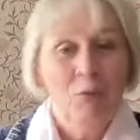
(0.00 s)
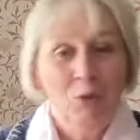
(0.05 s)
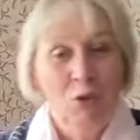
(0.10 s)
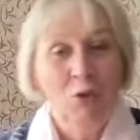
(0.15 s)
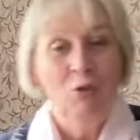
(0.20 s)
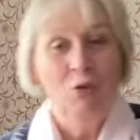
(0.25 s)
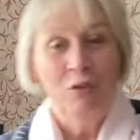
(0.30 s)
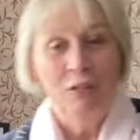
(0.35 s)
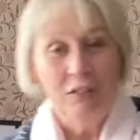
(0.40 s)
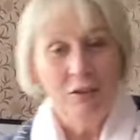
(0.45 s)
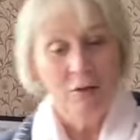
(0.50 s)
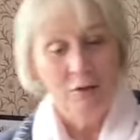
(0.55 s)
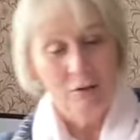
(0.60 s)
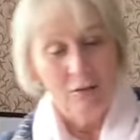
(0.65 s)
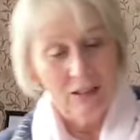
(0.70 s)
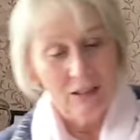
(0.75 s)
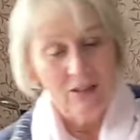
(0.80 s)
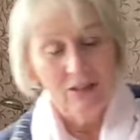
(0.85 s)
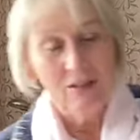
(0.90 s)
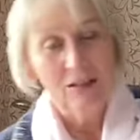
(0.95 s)
usually do
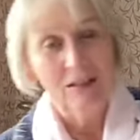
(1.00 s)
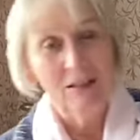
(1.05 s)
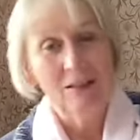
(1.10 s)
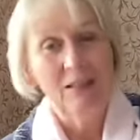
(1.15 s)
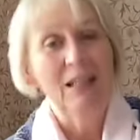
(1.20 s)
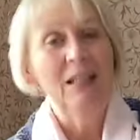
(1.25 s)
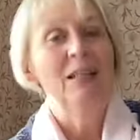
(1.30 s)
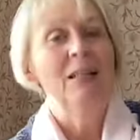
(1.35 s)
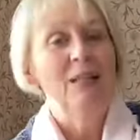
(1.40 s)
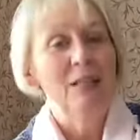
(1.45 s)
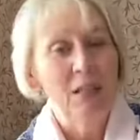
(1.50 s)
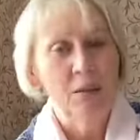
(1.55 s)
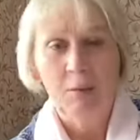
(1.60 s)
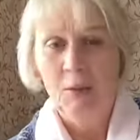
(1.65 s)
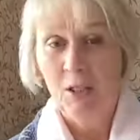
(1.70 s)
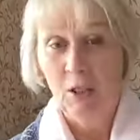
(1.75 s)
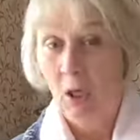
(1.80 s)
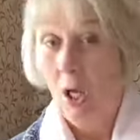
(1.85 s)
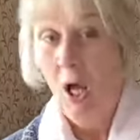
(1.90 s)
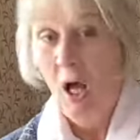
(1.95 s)
this, and then they come and
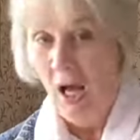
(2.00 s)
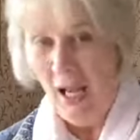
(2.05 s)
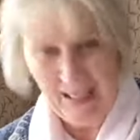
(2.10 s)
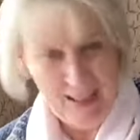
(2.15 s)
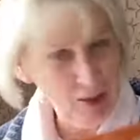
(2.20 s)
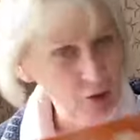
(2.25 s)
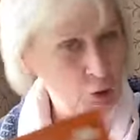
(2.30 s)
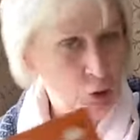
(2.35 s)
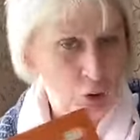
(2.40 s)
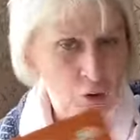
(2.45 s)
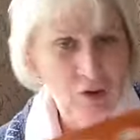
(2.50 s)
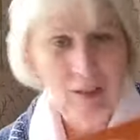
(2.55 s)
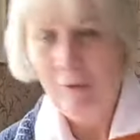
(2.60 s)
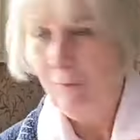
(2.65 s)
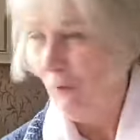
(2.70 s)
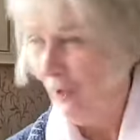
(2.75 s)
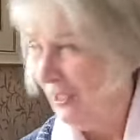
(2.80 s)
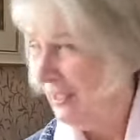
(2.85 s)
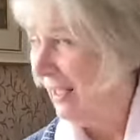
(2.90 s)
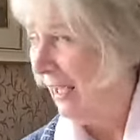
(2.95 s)
they go, I can usually
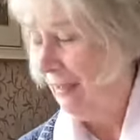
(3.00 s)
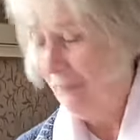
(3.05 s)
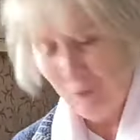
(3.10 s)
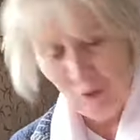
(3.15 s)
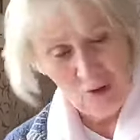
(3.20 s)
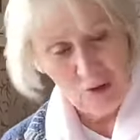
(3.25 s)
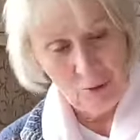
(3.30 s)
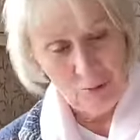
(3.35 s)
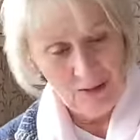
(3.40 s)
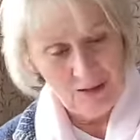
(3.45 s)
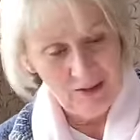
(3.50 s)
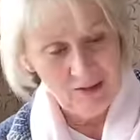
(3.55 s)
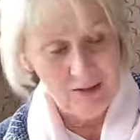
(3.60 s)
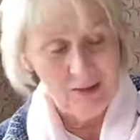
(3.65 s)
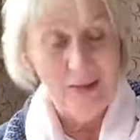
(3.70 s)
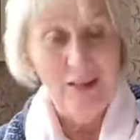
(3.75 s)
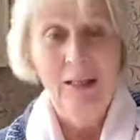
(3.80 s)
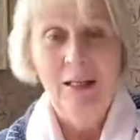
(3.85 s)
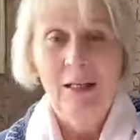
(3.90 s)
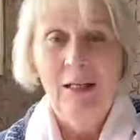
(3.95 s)
find it ever so
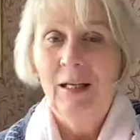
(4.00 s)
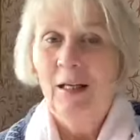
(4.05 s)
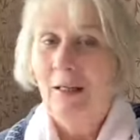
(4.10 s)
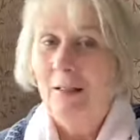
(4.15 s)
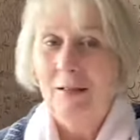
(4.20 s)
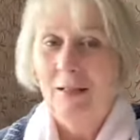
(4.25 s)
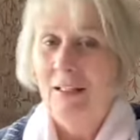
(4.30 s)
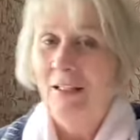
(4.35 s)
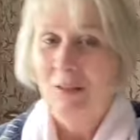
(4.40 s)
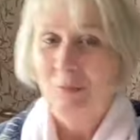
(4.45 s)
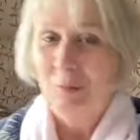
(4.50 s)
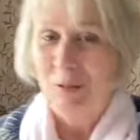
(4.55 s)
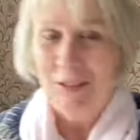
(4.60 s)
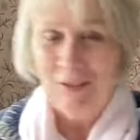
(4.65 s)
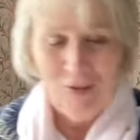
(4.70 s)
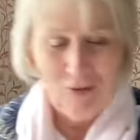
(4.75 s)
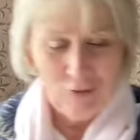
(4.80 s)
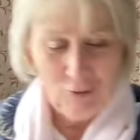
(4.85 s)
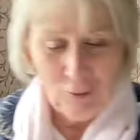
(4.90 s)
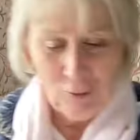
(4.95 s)
easily, and these
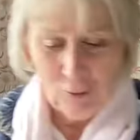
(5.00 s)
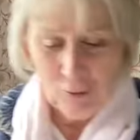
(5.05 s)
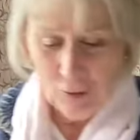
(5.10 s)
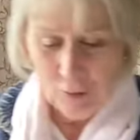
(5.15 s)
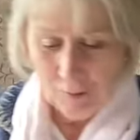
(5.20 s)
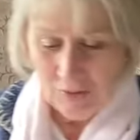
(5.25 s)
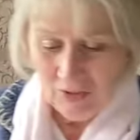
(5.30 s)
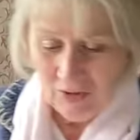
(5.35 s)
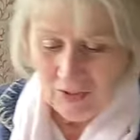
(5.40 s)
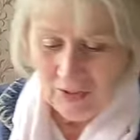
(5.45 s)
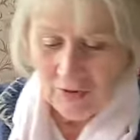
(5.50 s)
pieces do go missing.